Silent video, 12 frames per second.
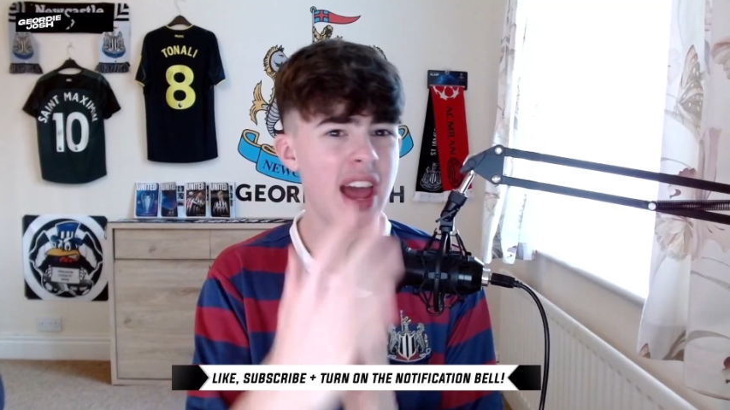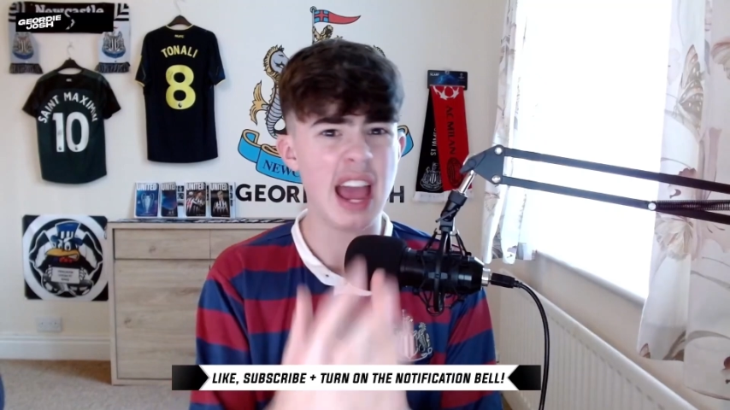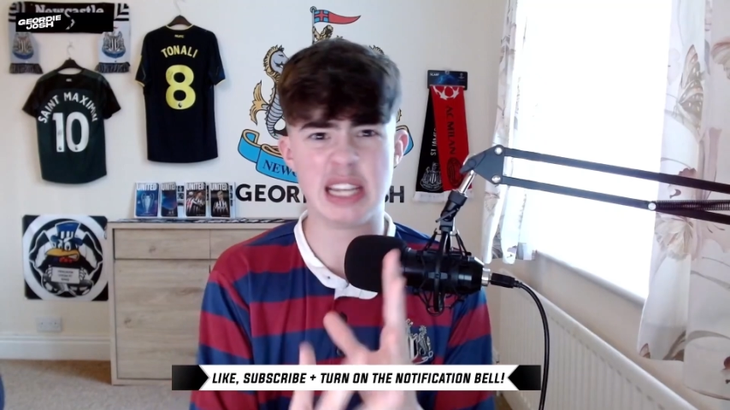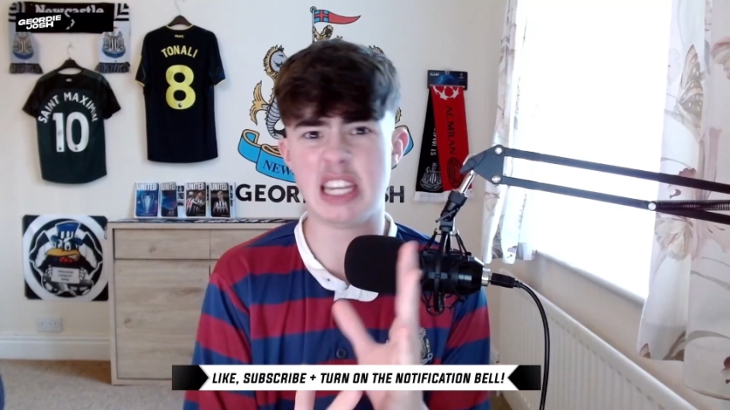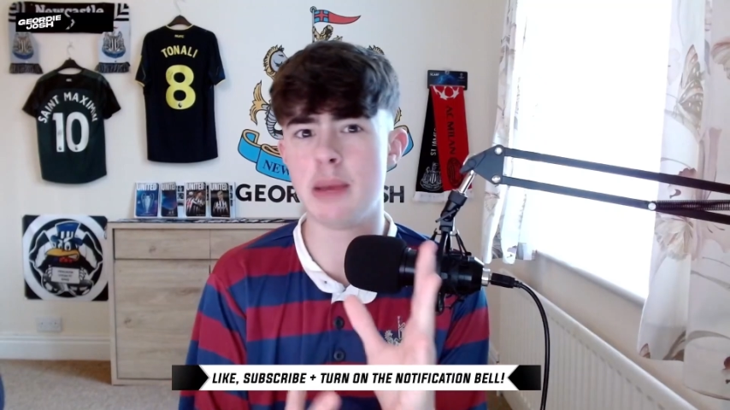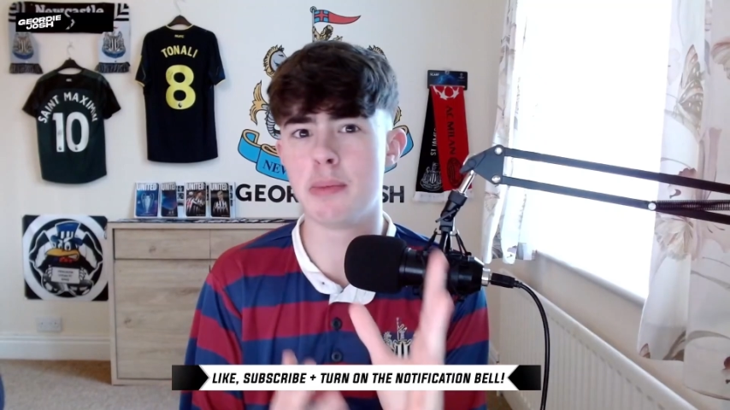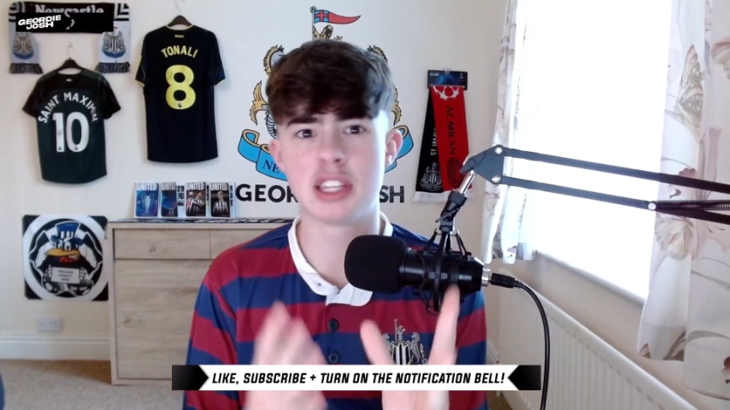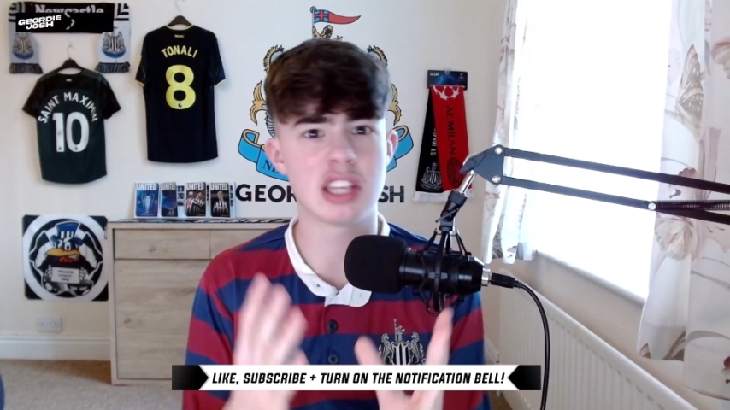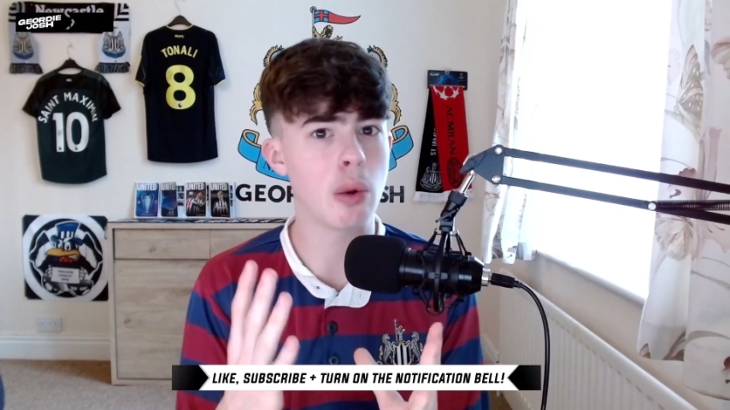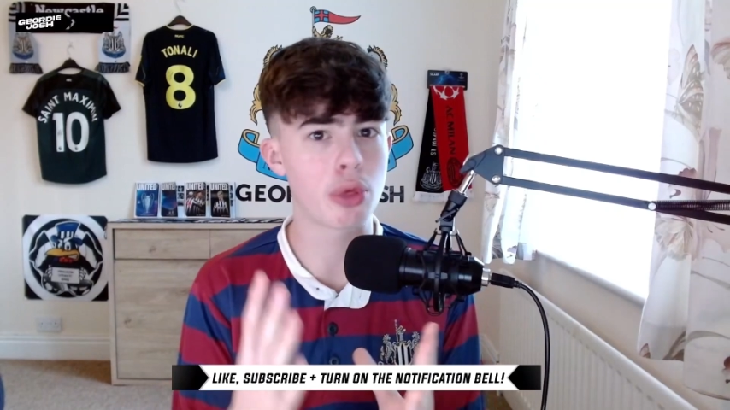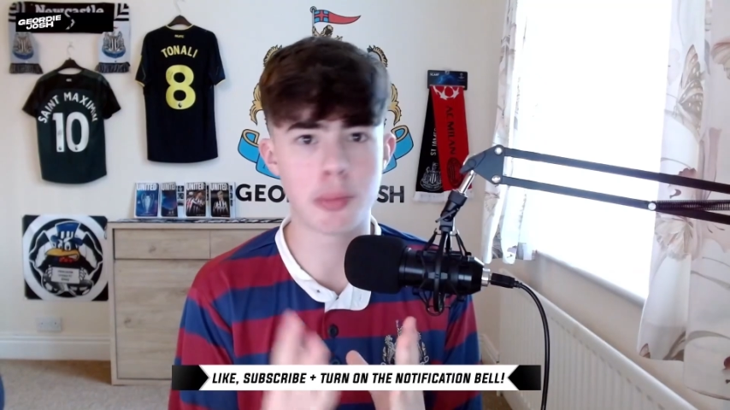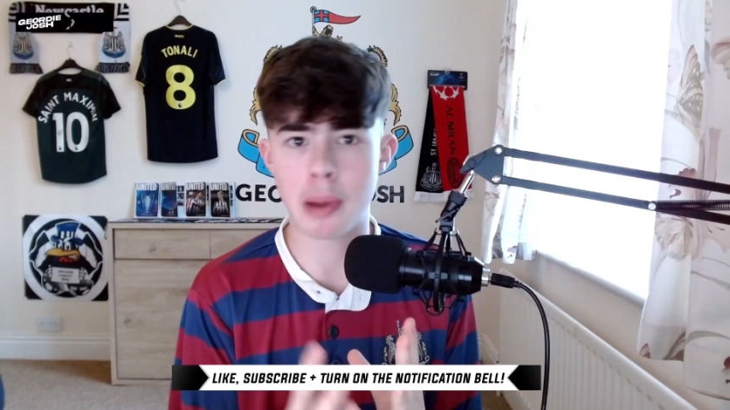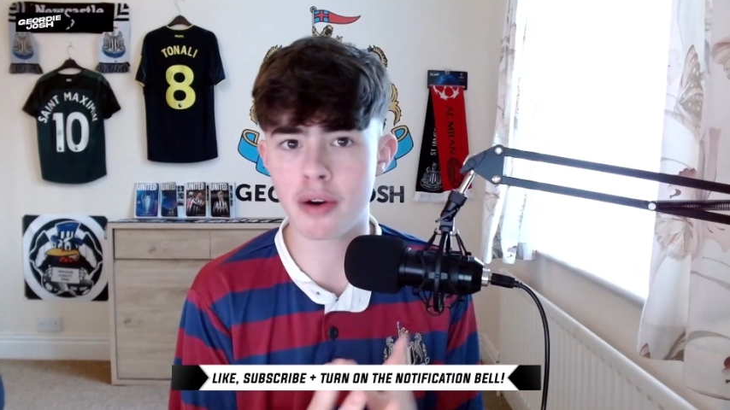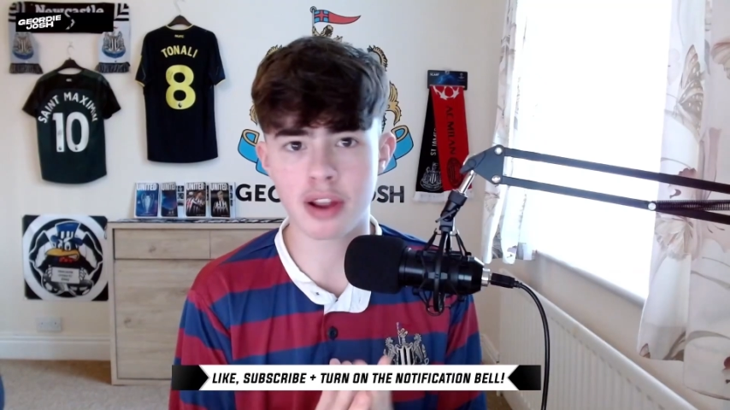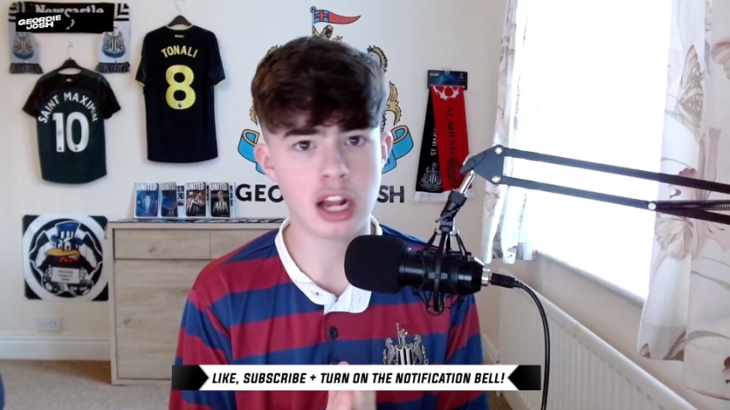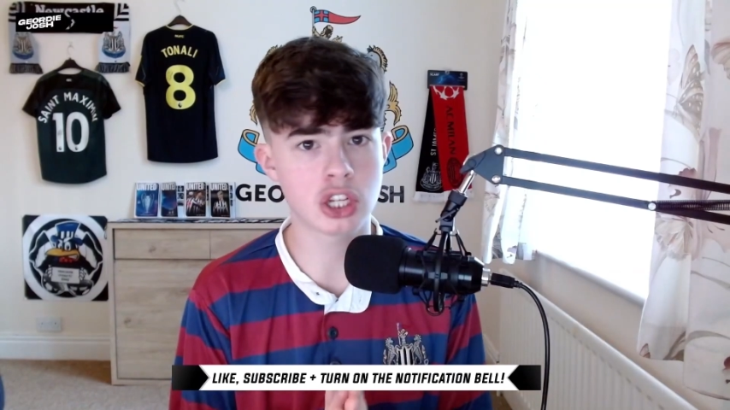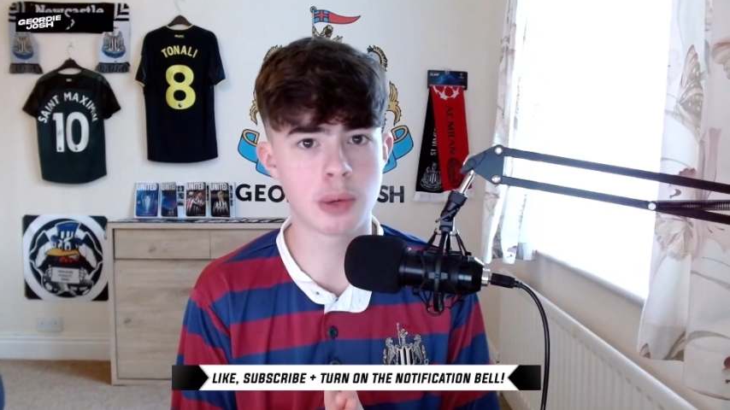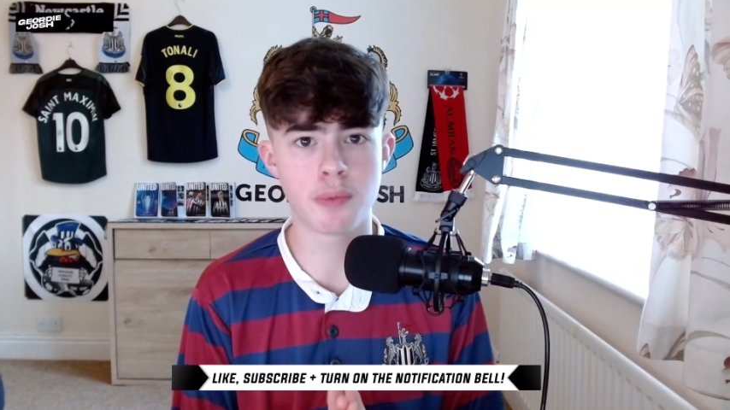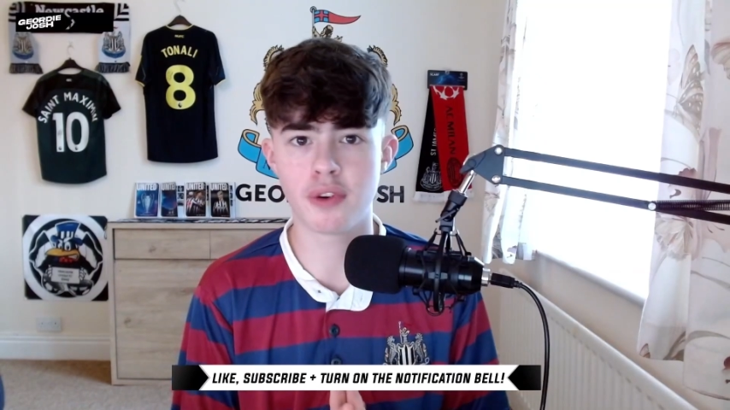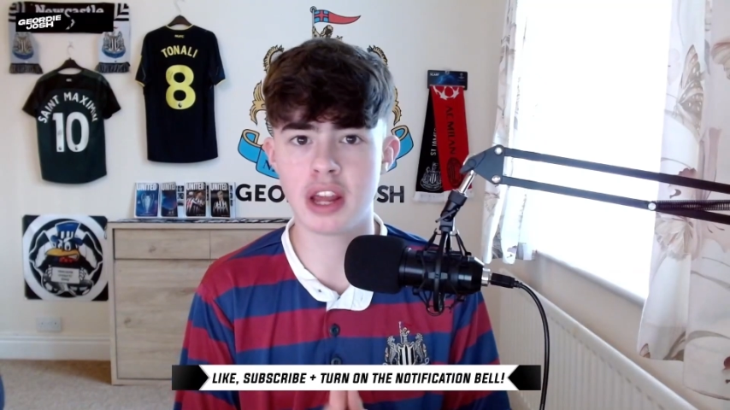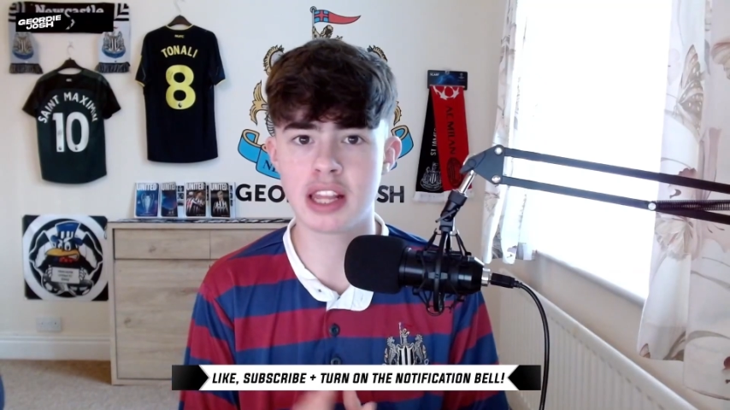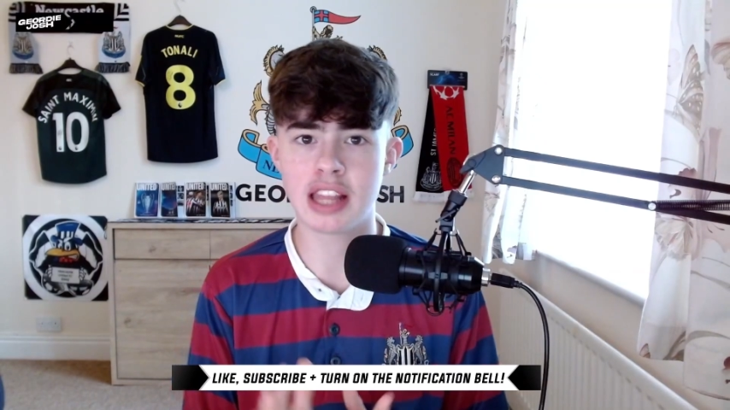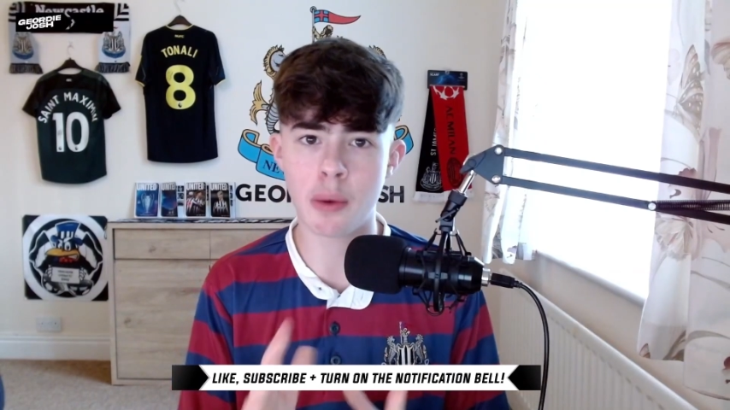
a team in South America or something like that,